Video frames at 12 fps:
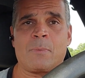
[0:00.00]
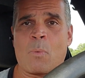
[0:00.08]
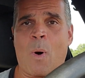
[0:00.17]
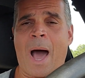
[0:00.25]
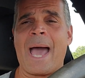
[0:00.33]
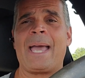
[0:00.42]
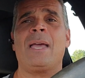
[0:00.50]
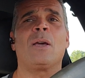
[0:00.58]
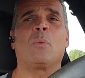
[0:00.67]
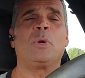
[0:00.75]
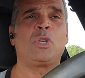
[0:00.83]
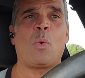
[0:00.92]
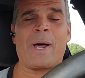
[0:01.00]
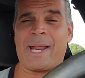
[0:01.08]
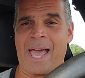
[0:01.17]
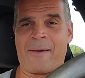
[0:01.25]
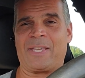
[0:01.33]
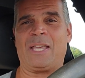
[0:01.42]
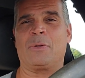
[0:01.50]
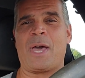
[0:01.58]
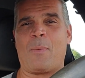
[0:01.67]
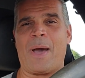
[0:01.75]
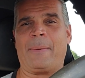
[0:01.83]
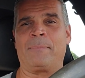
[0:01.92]
Why would you want to have it healed
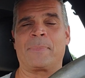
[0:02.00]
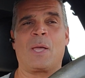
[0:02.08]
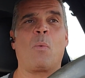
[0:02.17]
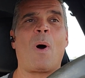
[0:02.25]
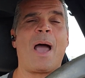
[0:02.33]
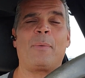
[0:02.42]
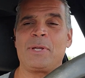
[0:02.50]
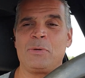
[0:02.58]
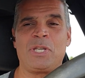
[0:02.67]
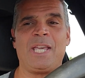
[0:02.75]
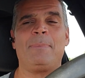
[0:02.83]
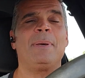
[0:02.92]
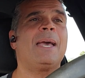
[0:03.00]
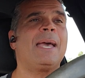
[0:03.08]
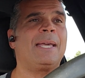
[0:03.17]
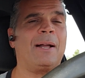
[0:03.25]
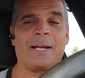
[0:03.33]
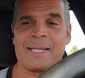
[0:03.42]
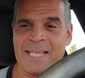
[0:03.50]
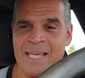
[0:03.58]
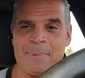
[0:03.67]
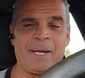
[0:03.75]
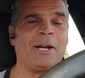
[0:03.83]
that way? And why would you keep it